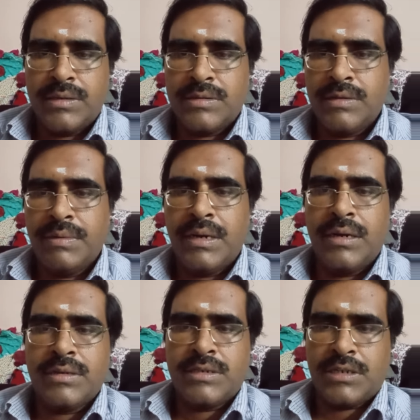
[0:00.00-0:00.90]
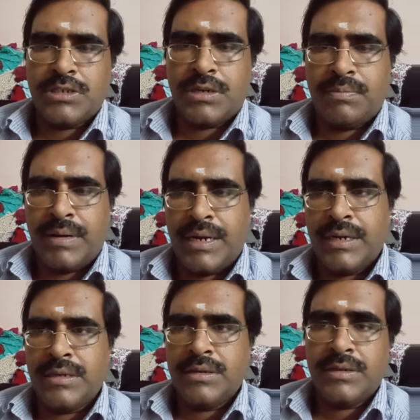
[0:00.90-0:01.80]
civil structure
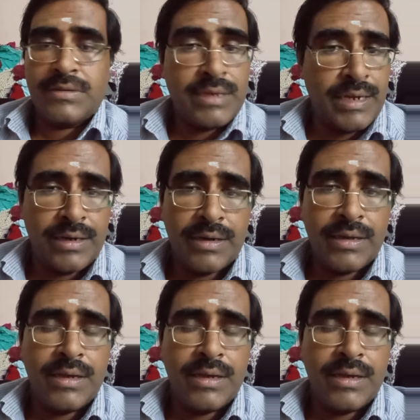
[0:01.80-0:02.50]
planning, design,